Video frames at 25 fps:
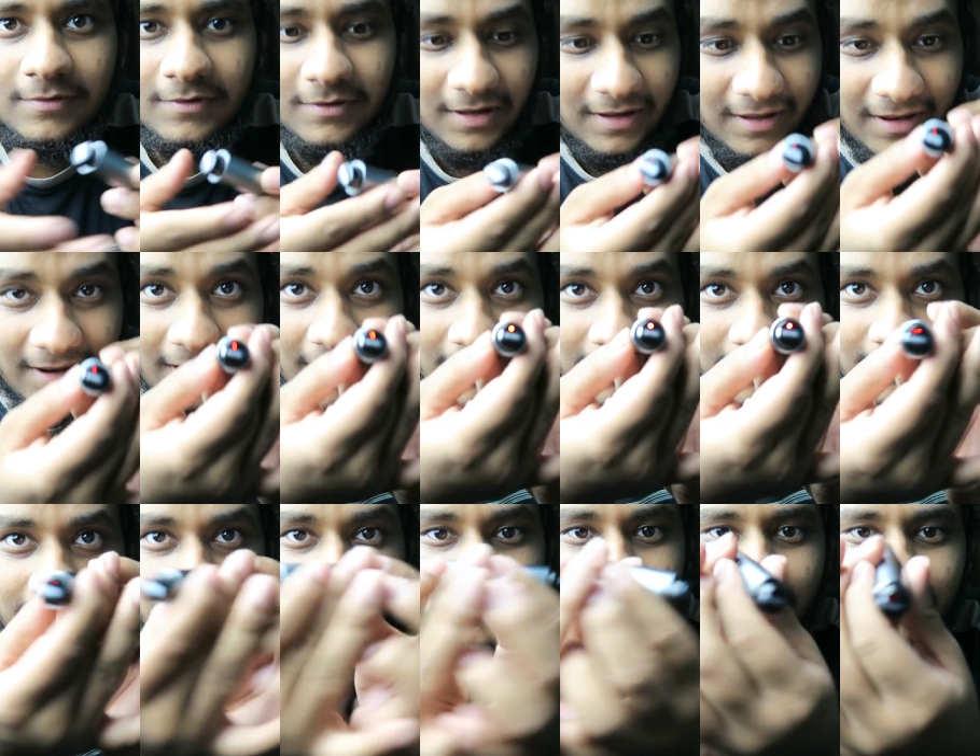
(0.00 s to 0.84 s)
Look at
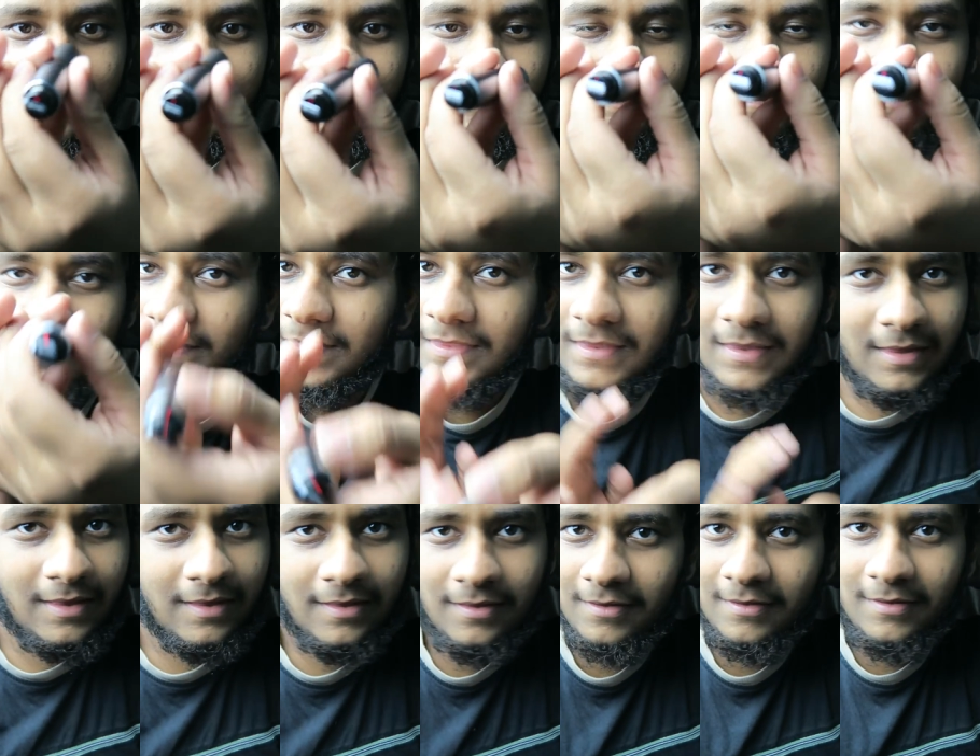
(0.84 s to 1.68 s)
that.
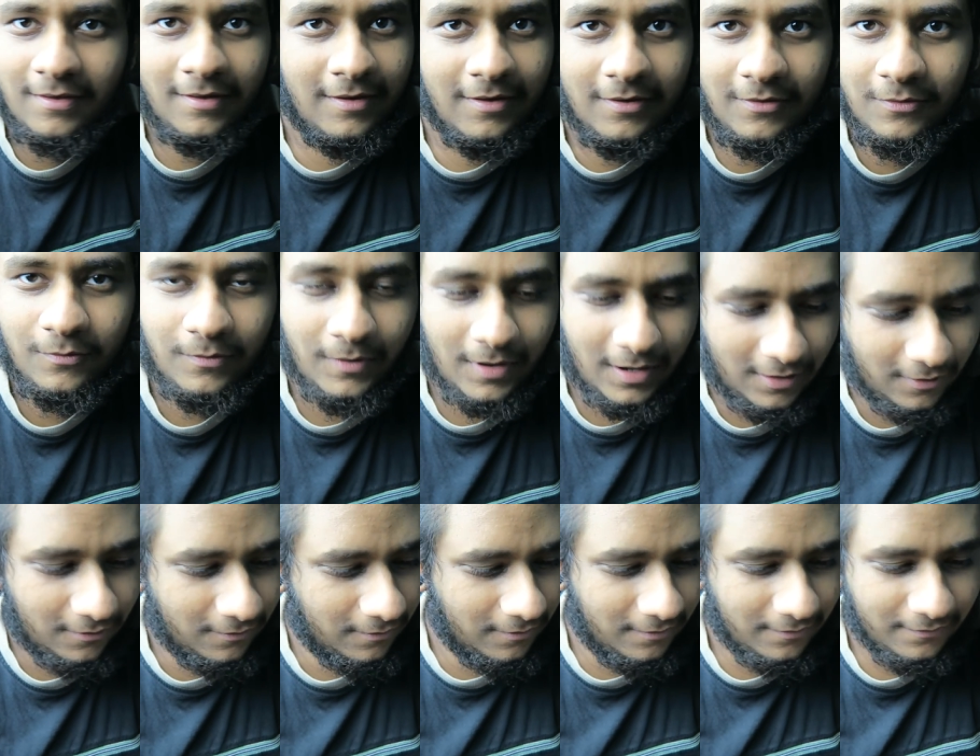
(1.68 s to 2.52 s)

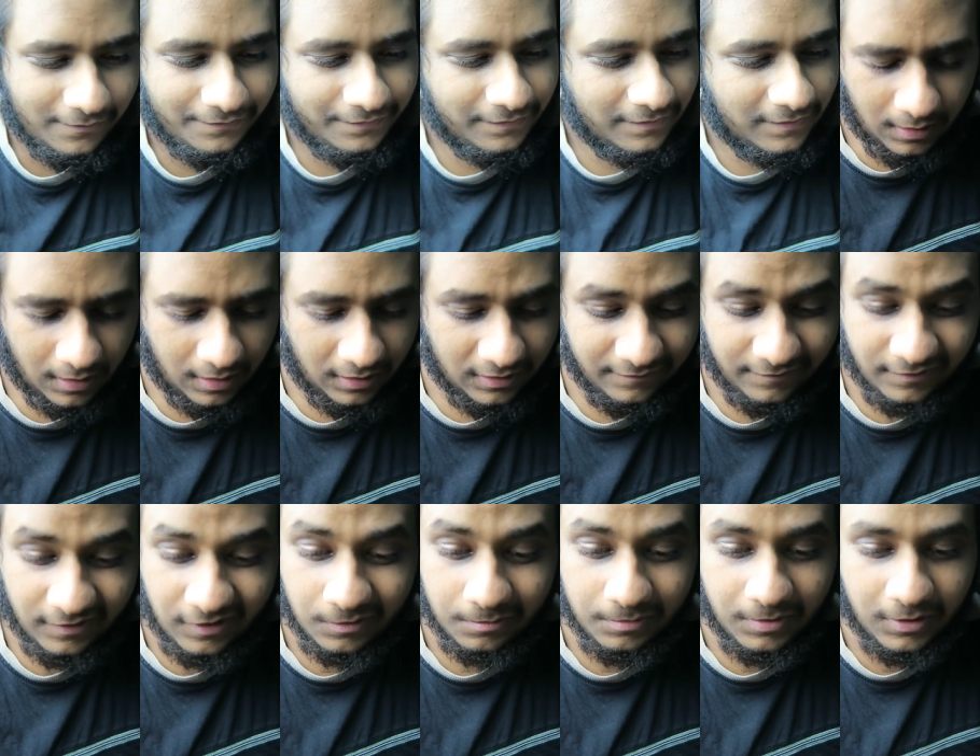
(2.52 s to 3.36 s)
Wow. I'll
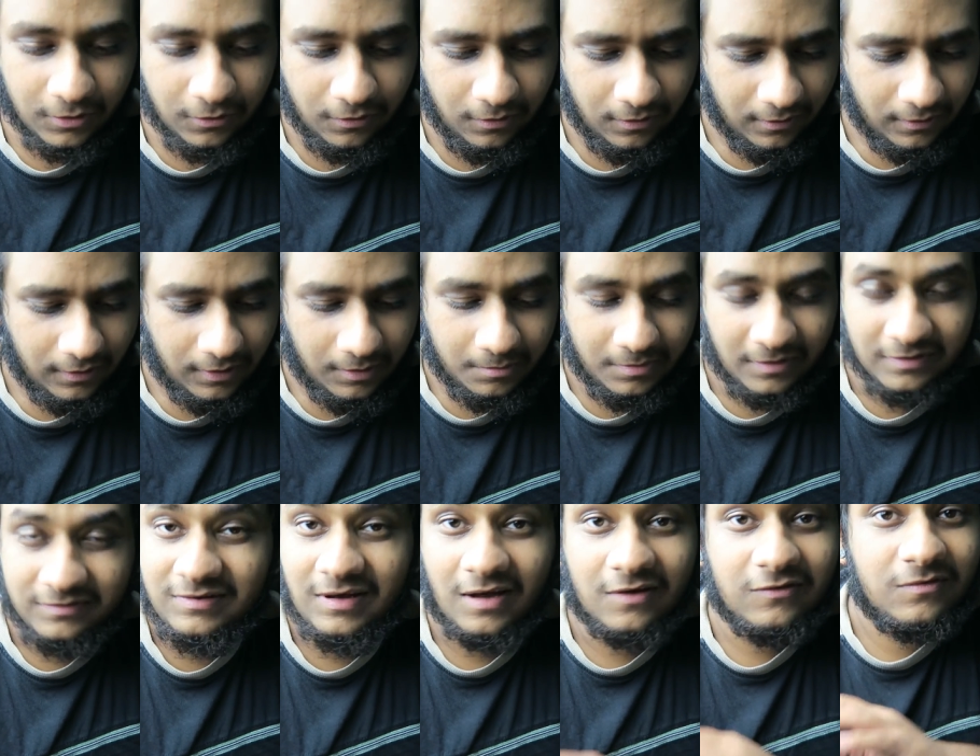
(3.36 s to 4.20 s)
leave a link below,
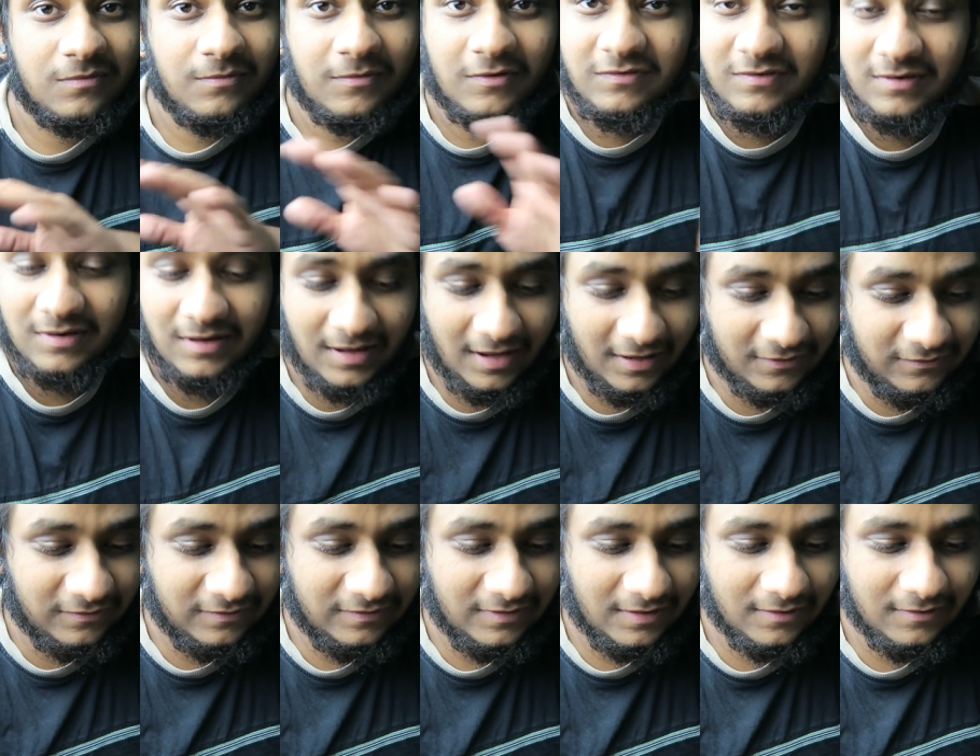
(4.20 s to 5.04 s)
but thanks so much to the
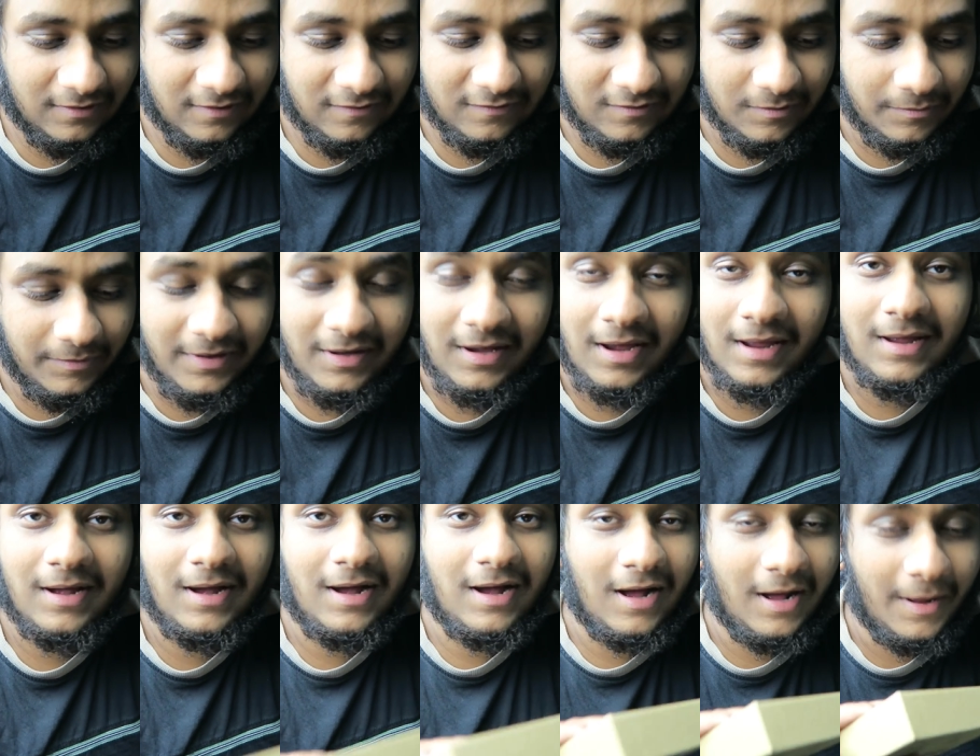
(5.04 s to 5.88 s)
guys who sent this to me.
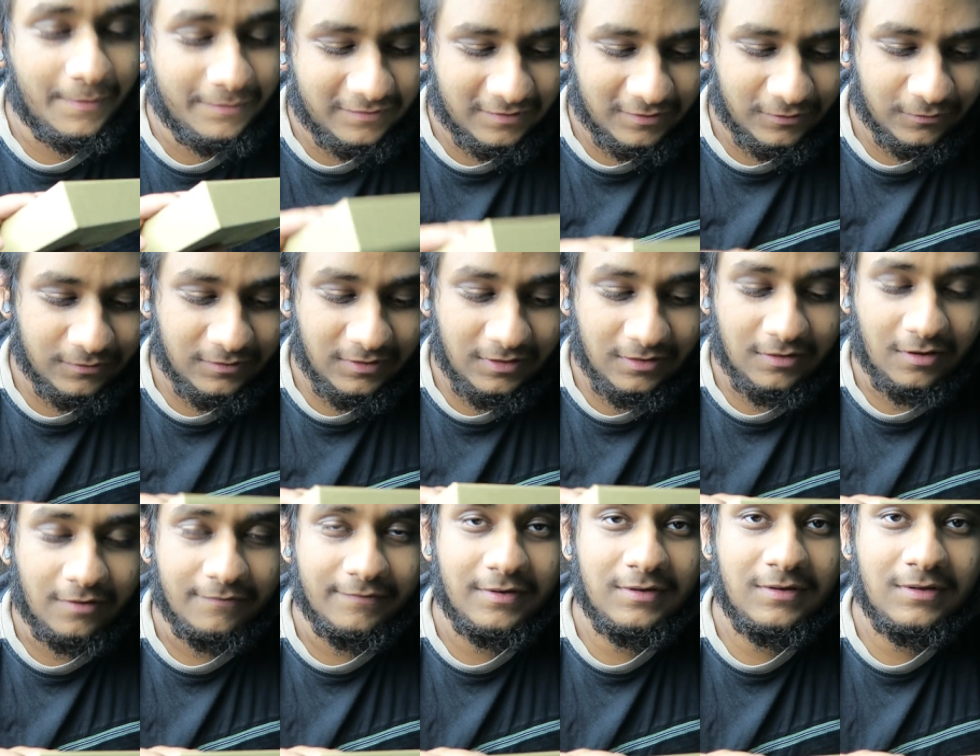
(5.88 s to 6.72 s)
I absolutely
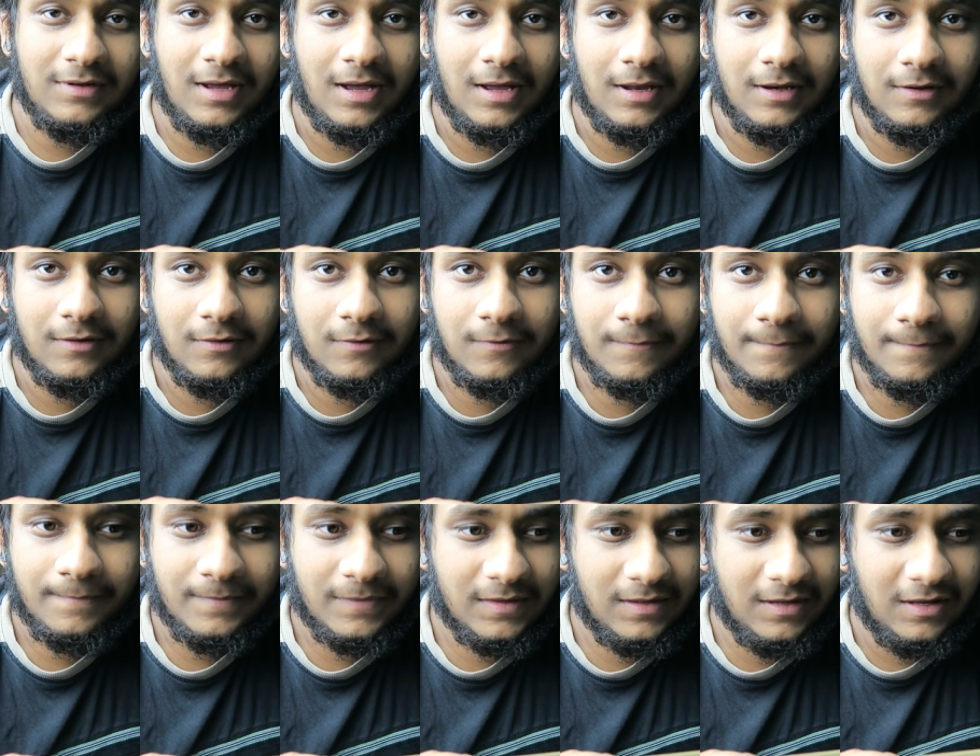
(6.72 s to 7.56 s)
love it, and
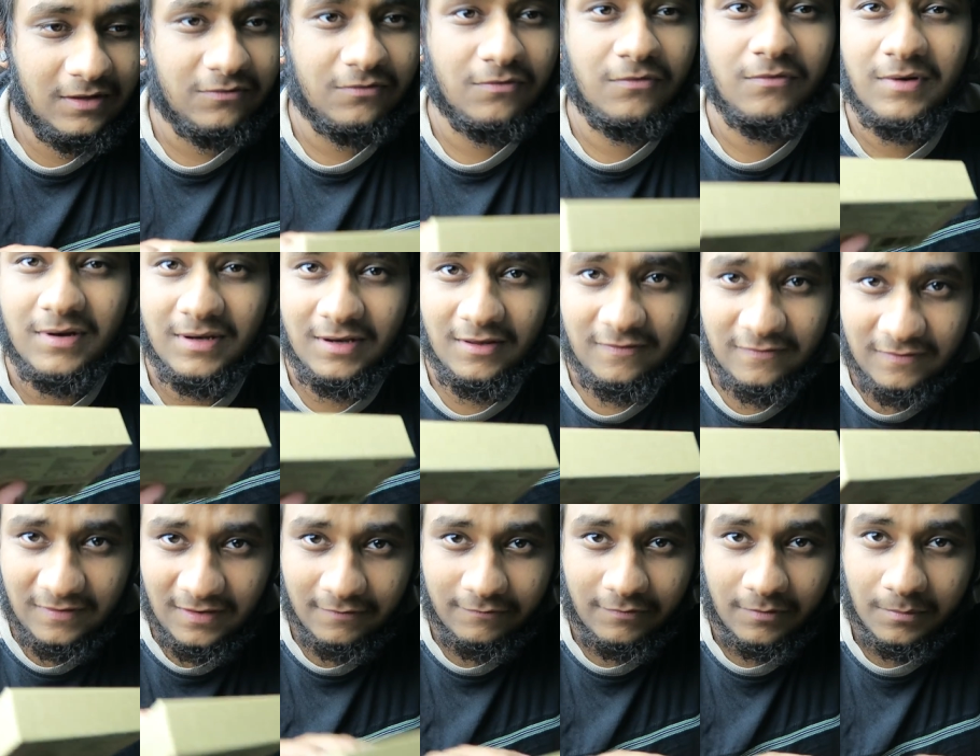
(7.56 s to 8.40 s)
it's really
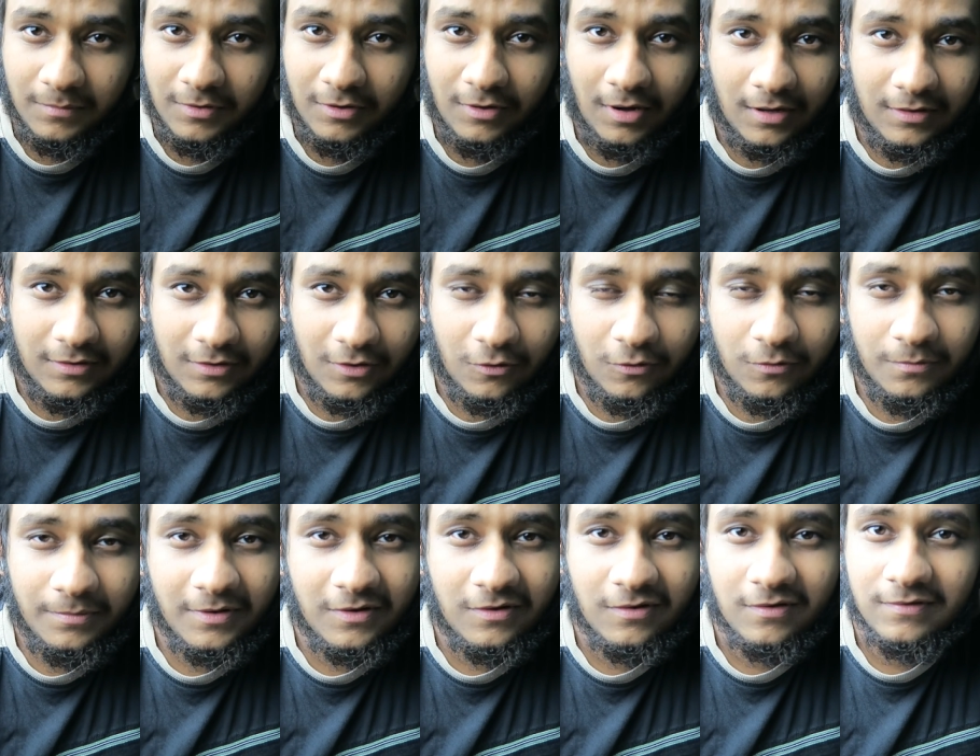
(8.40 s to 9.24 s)
saving me right now
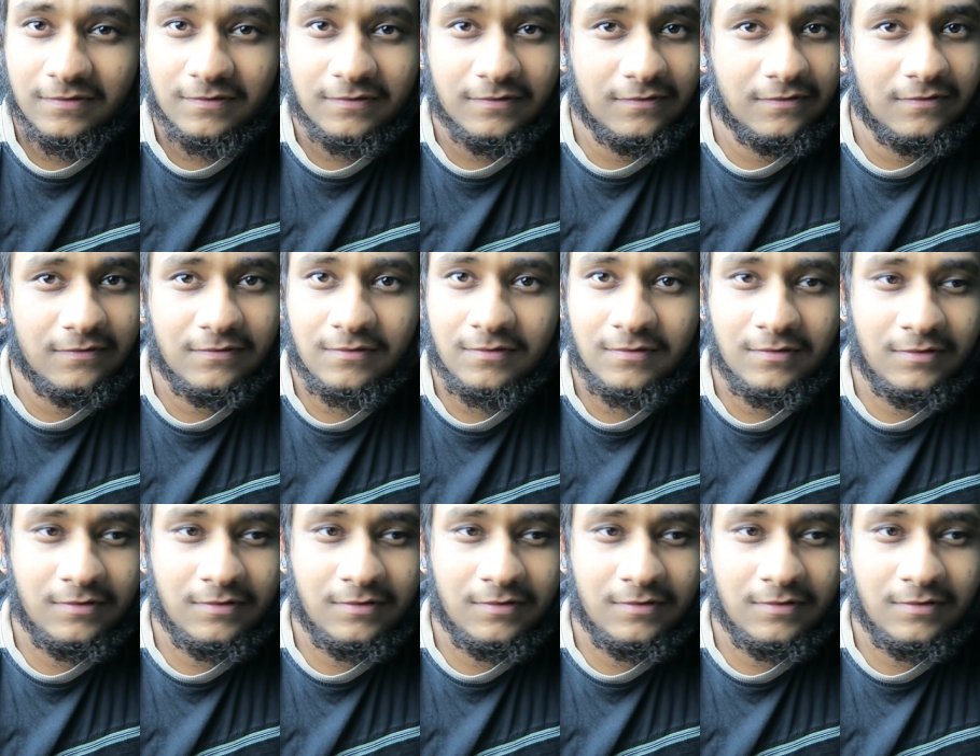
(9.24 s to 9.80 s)
because